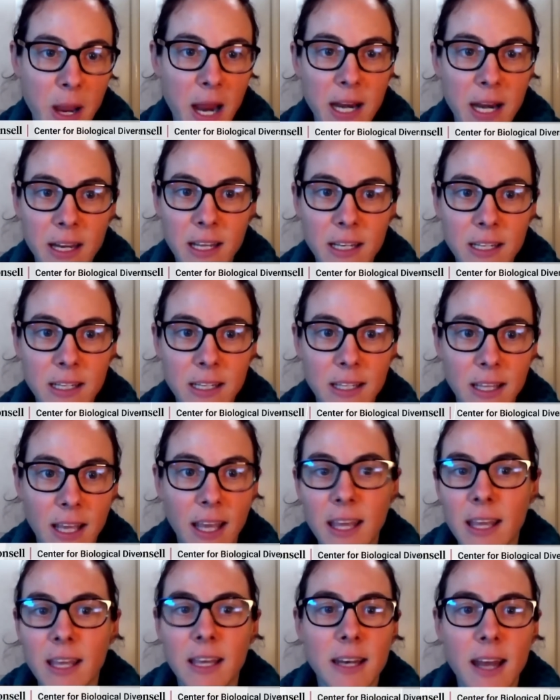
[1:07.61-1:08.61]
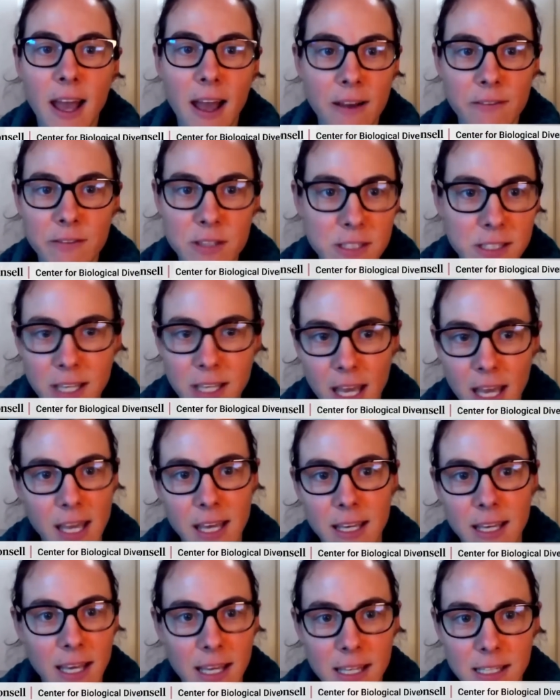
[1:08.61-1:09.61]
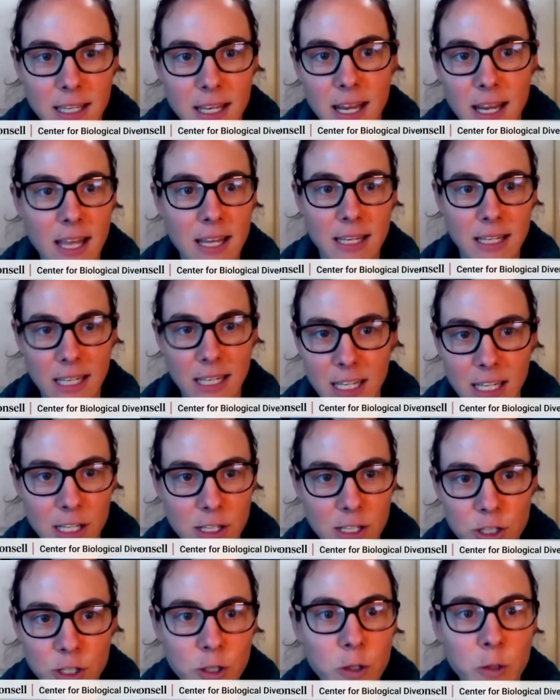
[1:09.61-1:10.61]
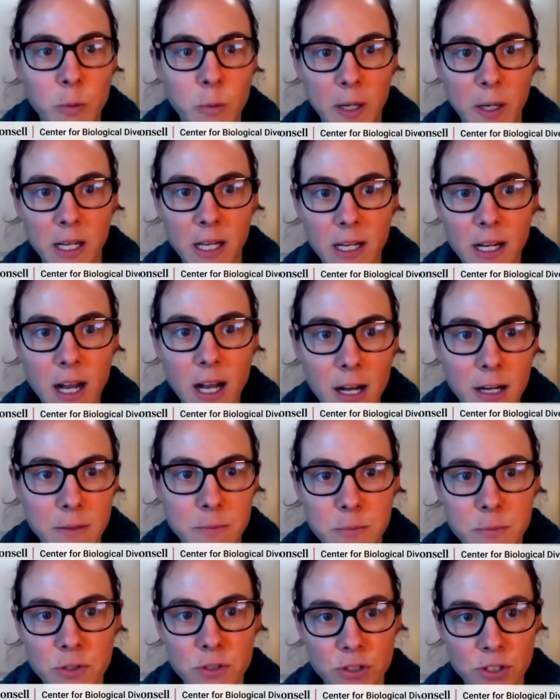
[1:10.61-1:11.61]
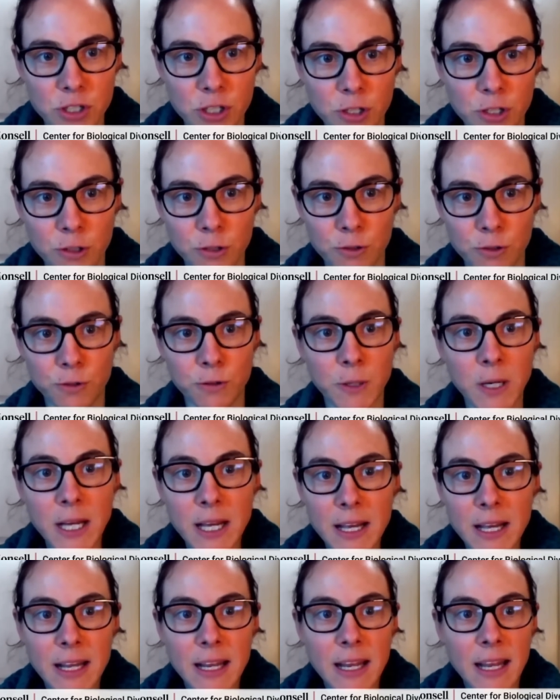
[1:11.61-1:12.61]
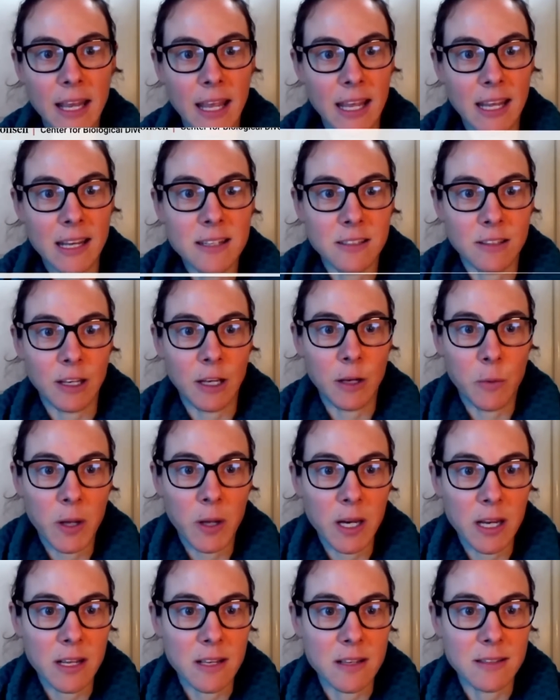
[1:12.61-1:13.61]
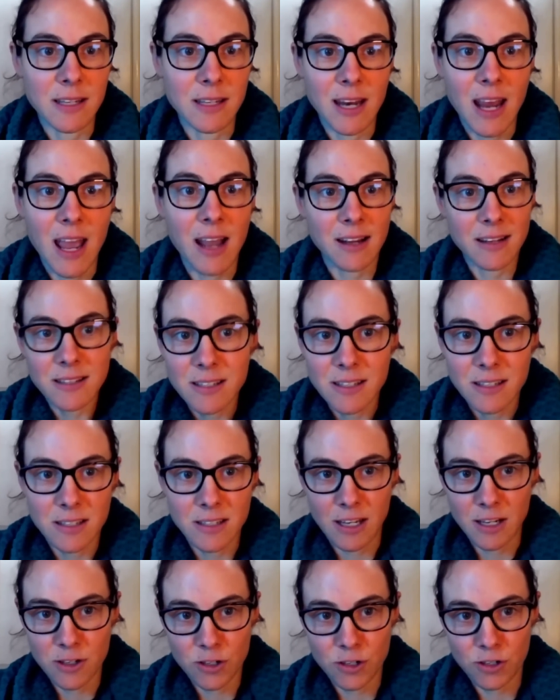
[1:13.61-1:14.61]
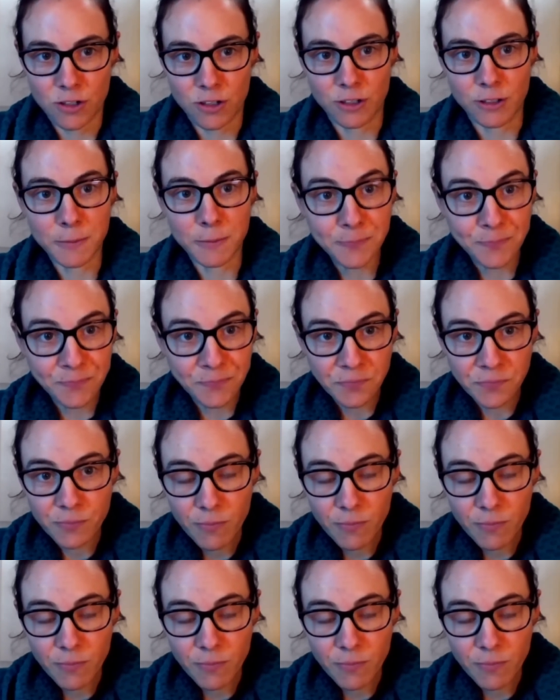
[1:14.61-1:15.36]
Biden can't have his cake and and eat it too when it comes to handling what is an existential